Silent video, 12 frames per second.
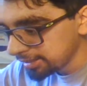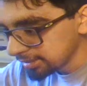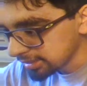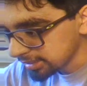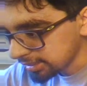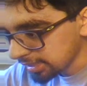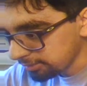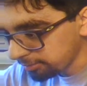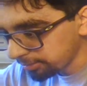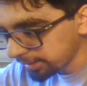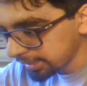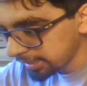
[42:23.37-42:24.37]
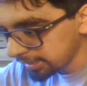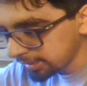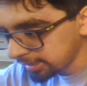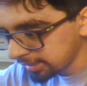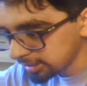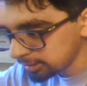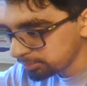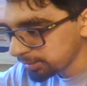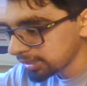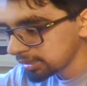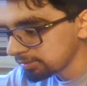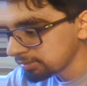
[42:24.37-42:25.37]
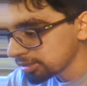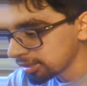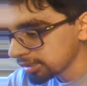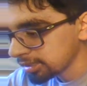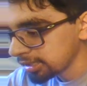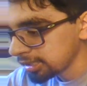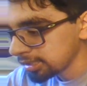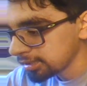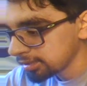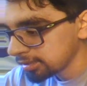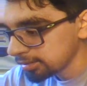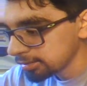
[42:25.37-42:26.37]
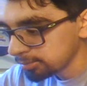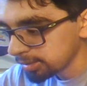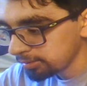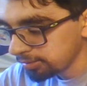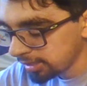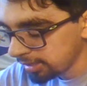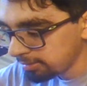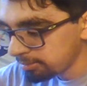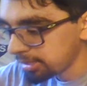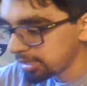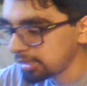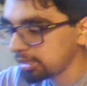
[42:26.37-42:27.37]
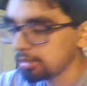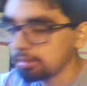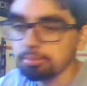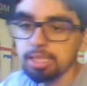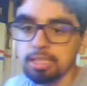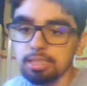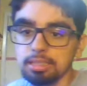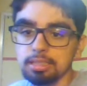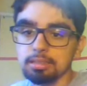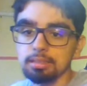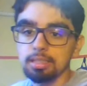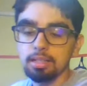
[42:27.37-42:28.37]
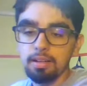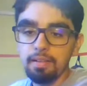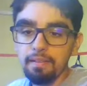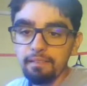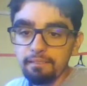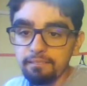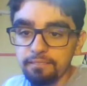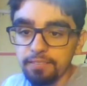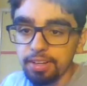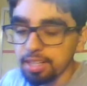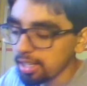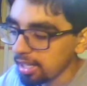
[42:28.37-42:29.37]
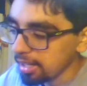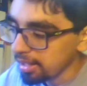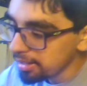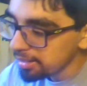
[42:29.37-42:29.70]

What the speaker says: just a really expensive truck to get into. But if you have the money and the means, then frick yeah.